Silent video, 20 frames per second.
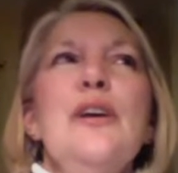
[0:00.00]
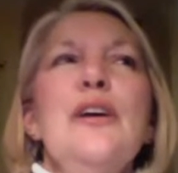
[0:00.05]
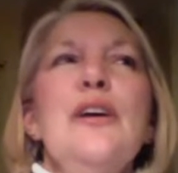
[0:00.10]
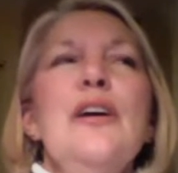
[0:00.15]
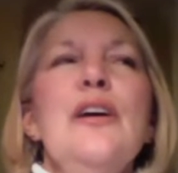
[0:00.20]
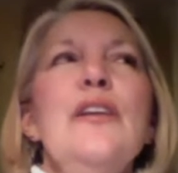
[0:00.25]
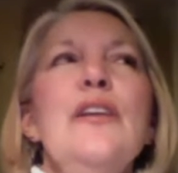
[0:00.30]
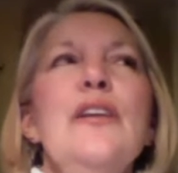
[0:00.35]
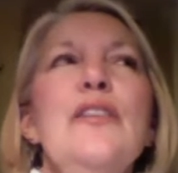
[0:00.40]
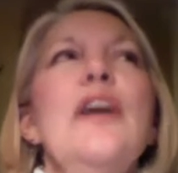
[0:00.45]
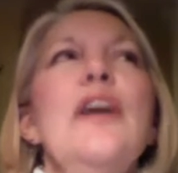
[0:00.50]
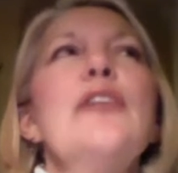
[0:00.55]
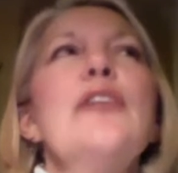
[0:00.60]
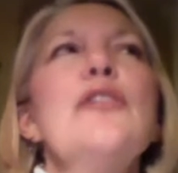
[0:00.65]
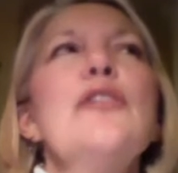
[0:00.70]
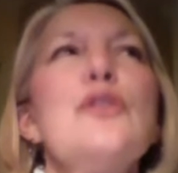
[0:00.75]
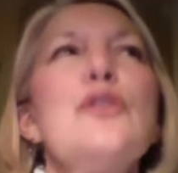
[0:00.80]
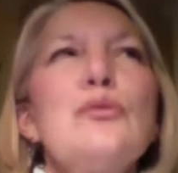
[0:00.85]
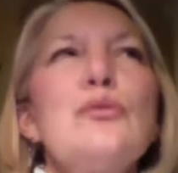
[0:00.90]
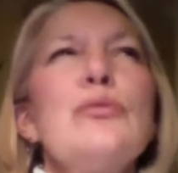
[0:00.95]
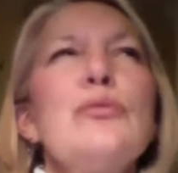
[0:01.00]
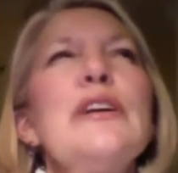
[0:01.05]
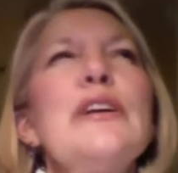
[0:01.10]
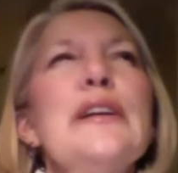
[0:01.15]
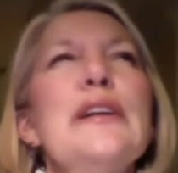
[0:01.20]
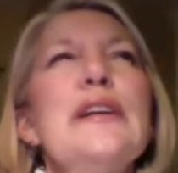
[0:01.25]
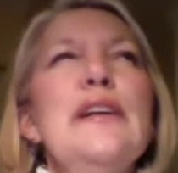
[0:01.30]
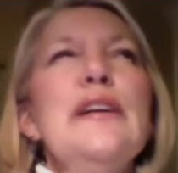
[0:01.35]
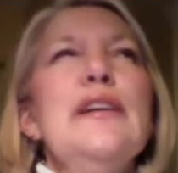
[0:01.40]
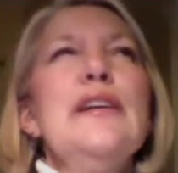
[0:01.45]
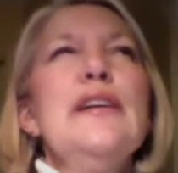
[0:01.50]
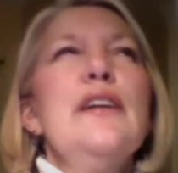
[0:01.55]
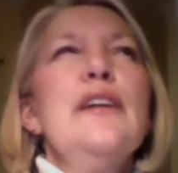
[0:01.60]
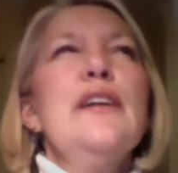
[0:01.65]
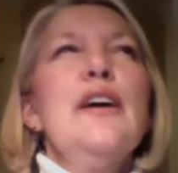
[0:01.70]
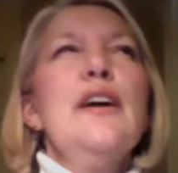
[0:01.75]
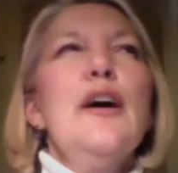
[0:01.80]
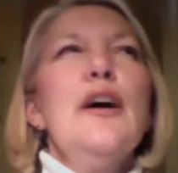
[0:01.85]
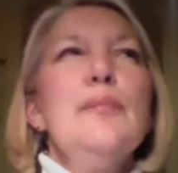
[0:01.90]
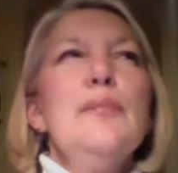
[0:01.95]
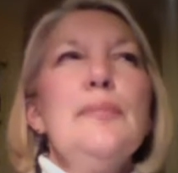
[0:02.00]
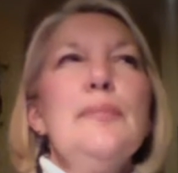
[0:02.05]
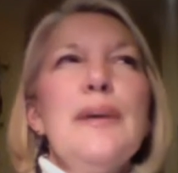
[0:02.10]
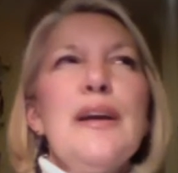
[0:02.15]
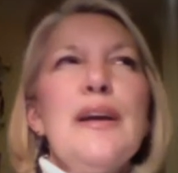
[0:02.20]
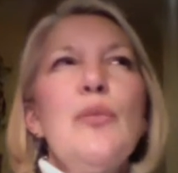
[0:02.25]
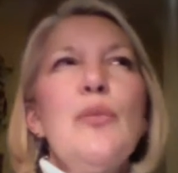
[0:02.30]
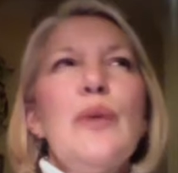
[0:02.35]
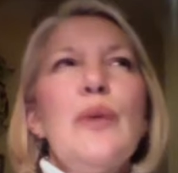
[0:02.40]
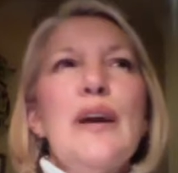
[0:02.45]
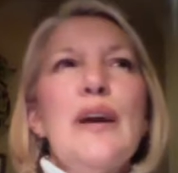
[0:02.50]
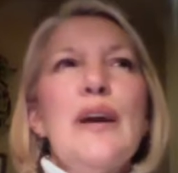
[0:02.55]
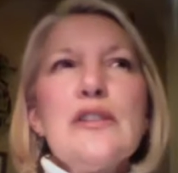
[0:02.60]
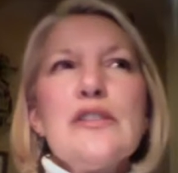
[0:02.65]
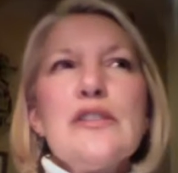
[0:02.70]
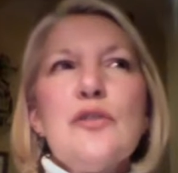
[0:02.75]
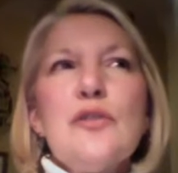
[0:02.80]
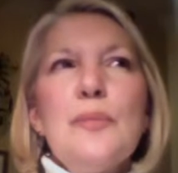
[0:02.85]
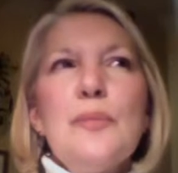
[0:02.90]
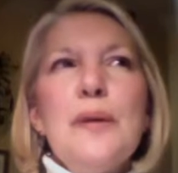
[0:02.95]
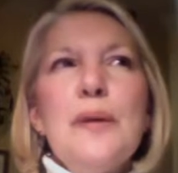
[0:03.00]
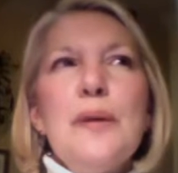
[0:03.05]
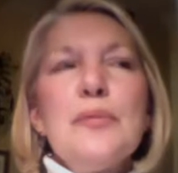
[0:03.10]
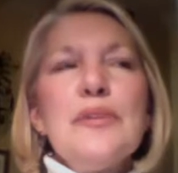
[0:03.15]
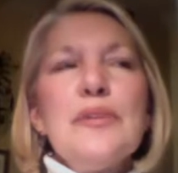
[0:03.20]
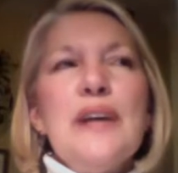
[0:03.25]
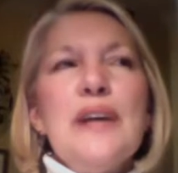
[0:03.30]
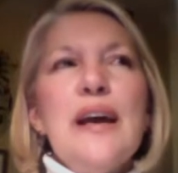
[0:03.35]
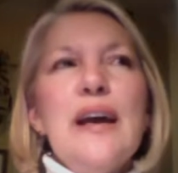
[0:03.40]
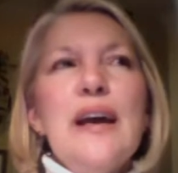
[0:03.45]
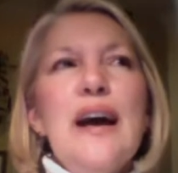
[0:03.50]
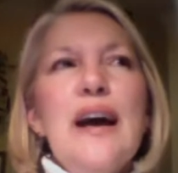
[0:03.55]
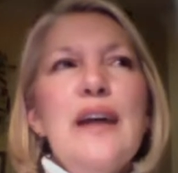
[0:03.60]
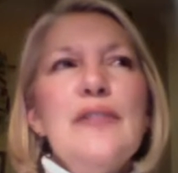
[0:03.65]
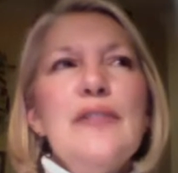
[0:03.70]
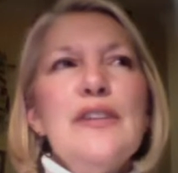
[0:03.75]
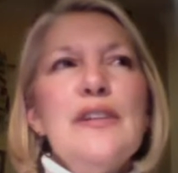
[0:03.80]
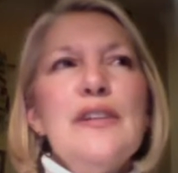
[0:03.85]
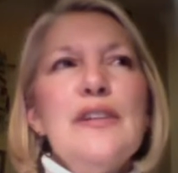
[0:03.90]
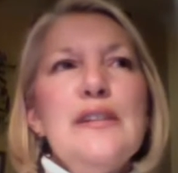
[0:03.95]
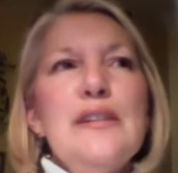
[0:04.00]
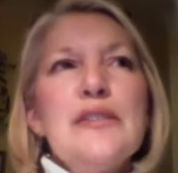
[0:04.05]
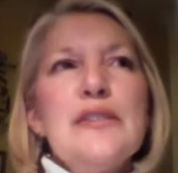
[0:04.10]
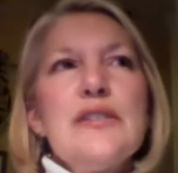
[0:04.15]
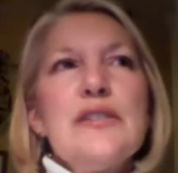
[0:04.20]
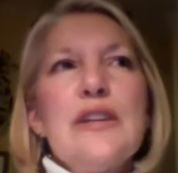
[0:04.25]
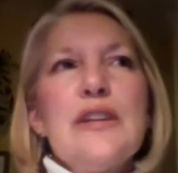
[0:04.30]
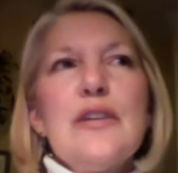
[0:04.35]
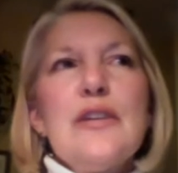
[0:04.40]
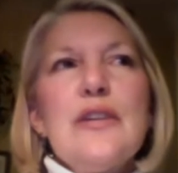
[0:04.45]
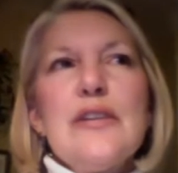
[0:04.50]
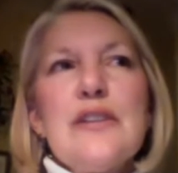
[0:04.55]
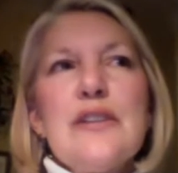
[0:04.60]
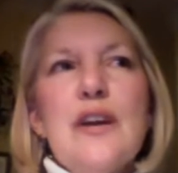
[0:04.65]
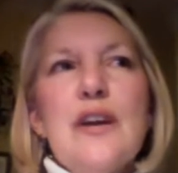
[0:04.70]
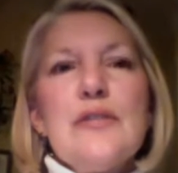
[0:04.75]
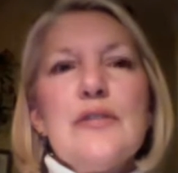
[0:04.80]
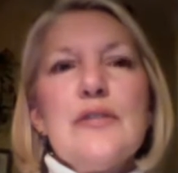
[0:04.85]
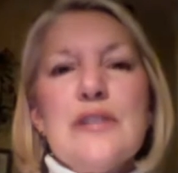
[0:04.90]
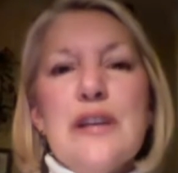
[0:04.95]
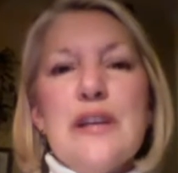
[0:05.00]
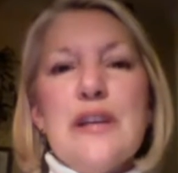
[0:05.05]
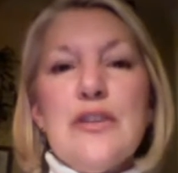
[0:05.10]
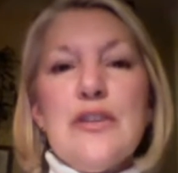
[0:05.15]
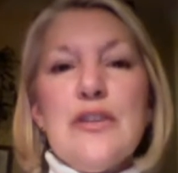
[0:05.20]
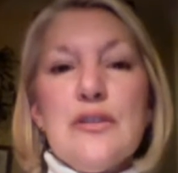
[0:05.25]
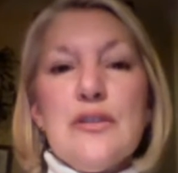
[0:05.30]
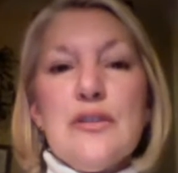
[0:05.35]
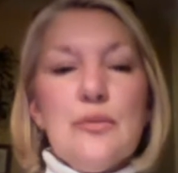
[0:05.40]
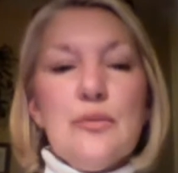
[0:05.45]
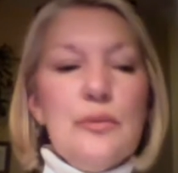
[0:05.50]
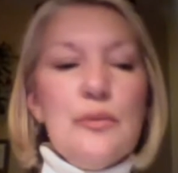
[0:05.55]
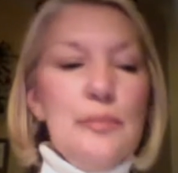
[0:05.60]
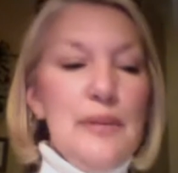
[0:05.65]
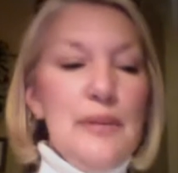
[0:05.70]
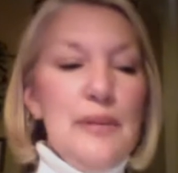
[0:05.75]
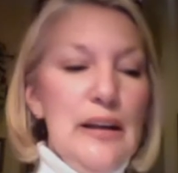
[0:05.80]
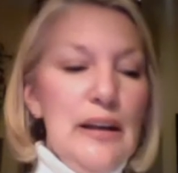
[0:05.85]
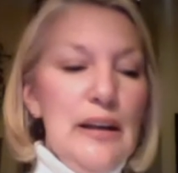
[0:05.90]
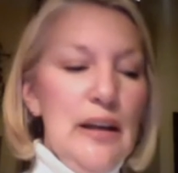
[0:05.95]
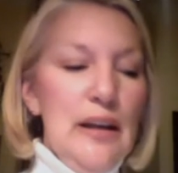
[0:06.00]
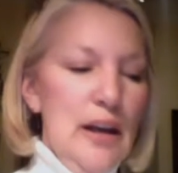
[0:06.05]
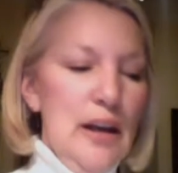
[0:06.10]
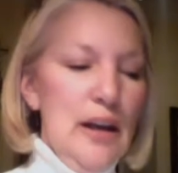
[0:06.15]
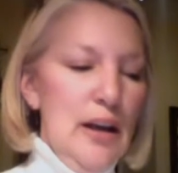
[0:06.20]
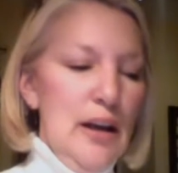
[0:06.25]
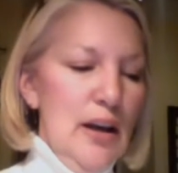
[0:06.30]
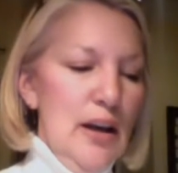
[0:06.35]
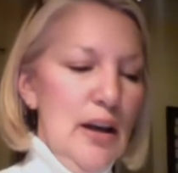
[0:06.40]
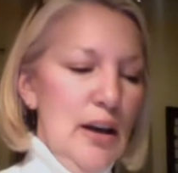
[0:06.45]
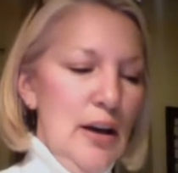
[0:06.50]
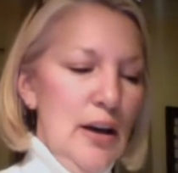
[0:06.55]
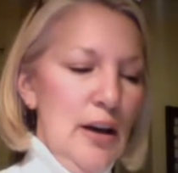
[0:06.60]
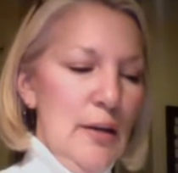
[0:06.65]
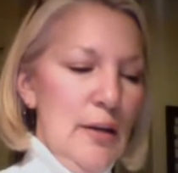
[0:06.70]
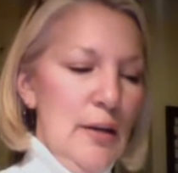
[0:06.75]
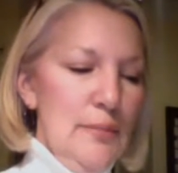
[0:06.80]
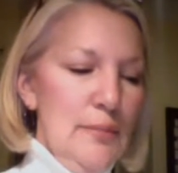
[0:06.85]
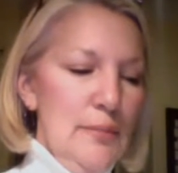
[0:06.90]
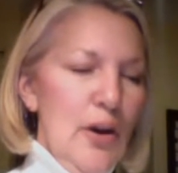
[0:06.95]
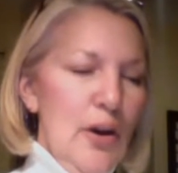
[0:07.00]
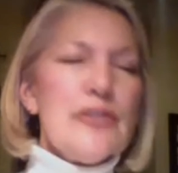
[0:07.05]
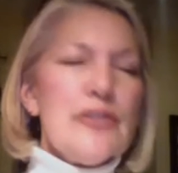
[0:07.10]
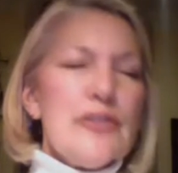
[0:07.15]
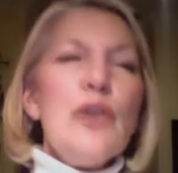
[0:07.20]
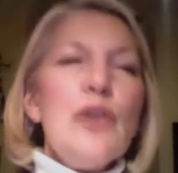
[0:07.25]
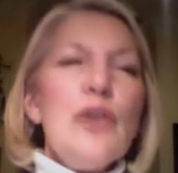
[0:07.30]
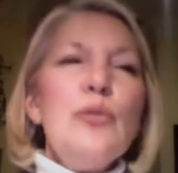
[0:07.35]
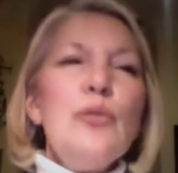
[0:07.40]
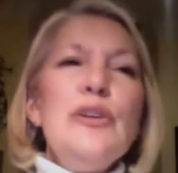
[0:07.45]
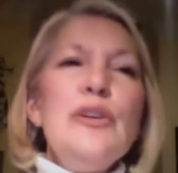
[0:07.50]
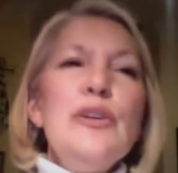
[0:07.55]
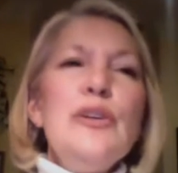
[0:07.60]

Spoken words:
another really big awareness for people to have in these serious conversations would be, also when